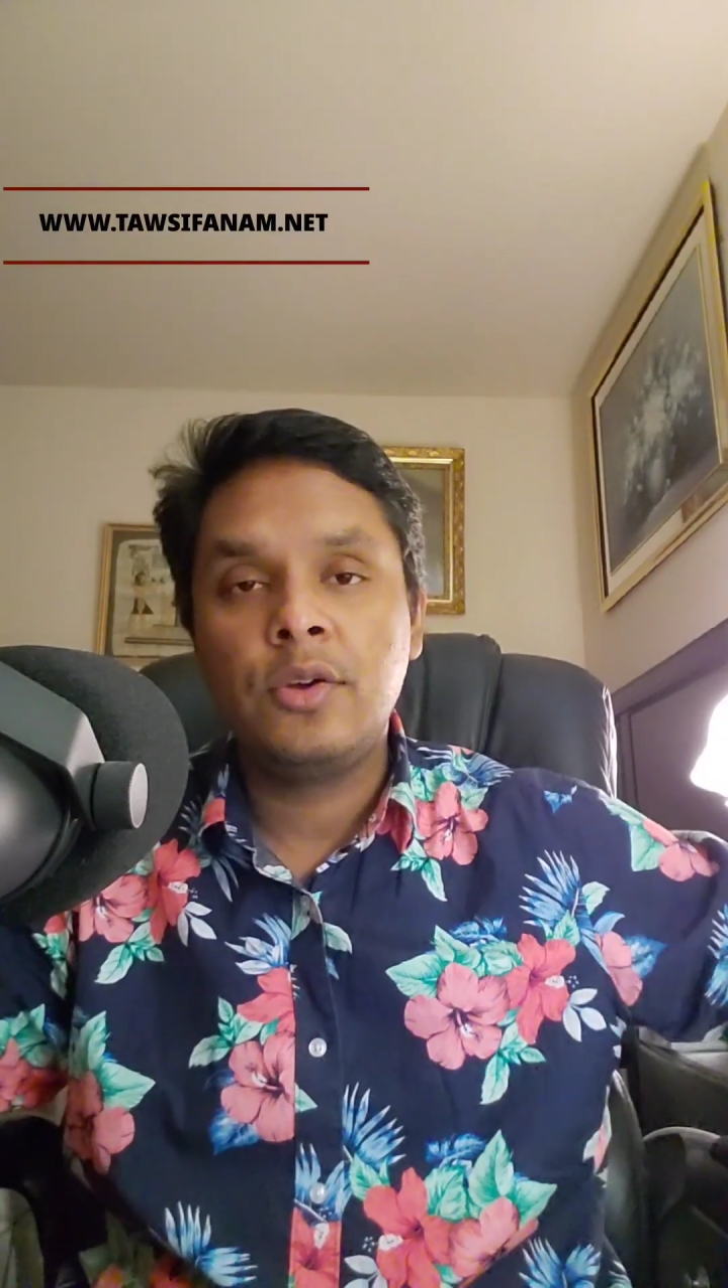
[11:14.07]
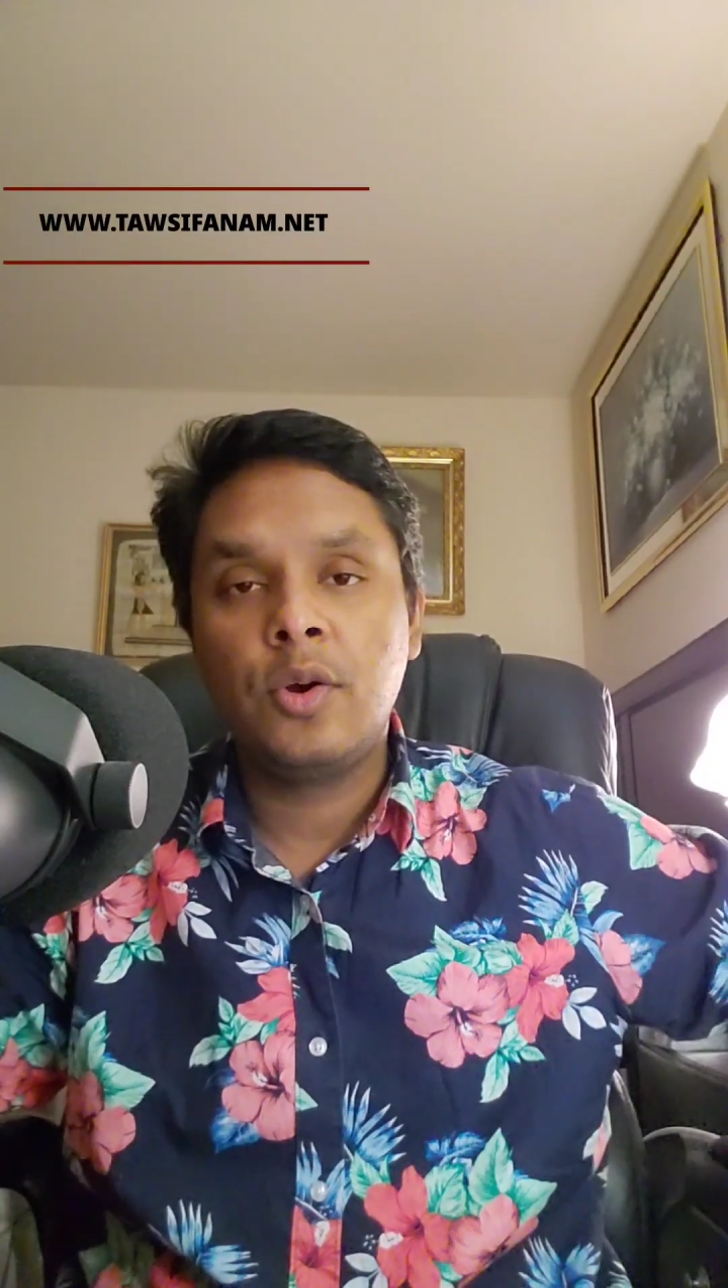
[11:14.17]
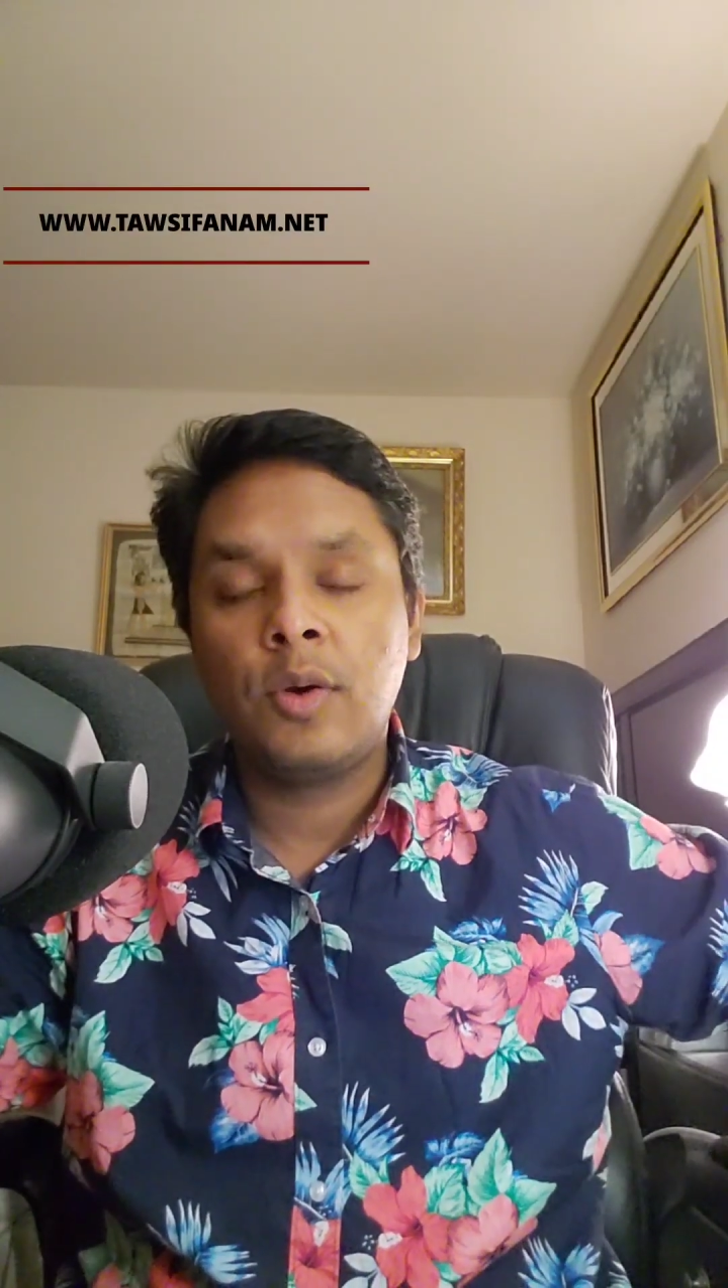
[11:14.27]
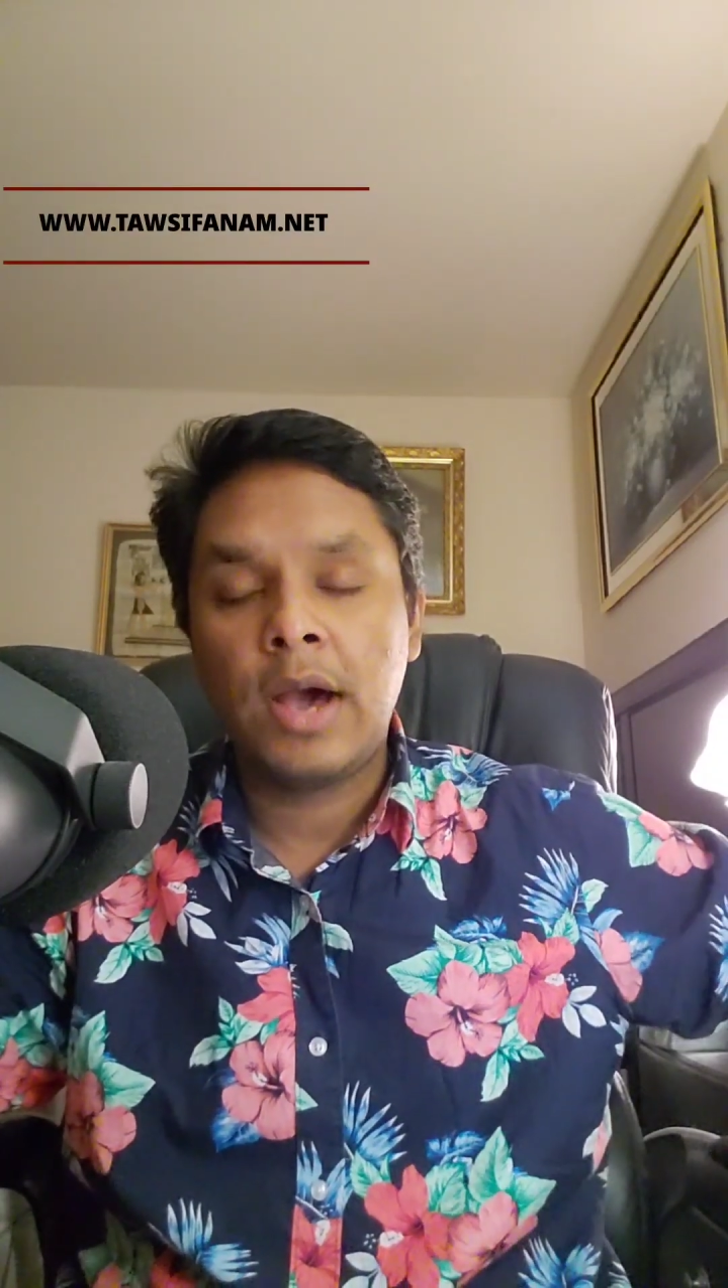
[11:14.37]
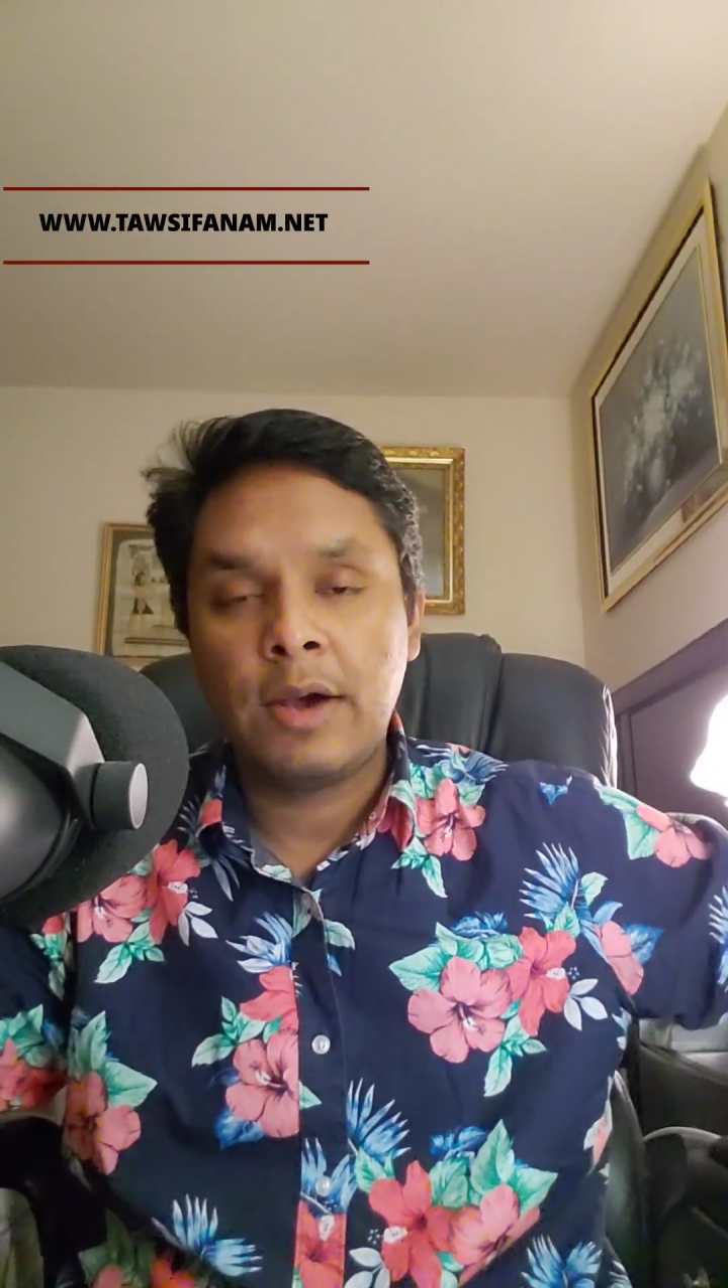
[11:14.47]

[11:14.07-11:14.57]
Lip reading: go